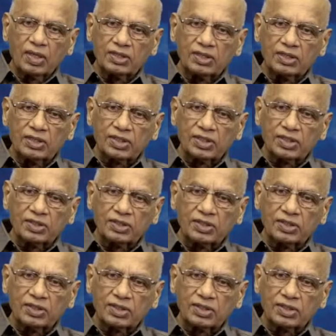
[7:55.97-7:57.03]
Here is
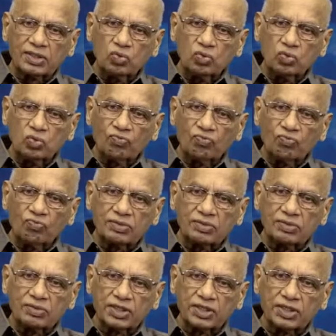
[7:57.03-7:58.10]
another. There are two
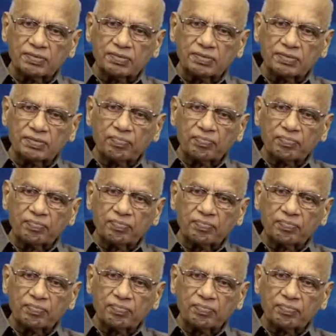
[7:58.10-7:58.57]
valves here